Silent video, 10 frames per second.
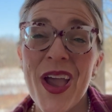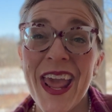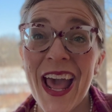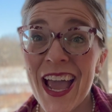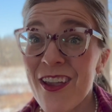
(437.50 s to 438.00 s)

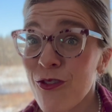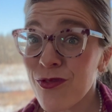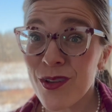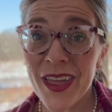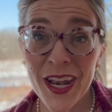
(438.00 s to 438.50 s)
And I
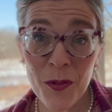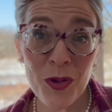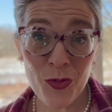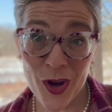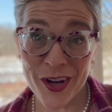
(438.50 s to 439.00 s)
fill that up
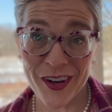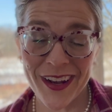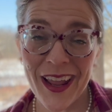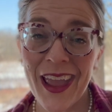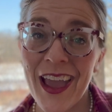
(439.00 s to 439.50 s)
with water,
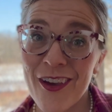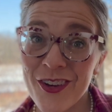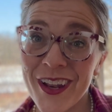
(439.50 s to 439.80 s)
and I have